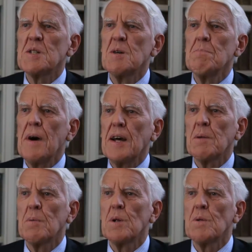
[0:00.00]
is
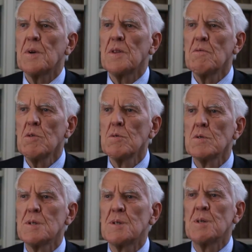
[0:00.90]
compatible with the
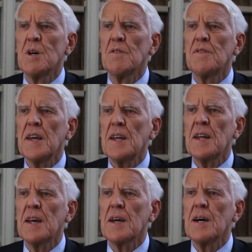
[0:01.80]
rules of
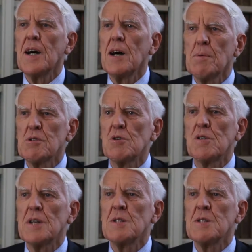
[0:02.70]
leading arbitral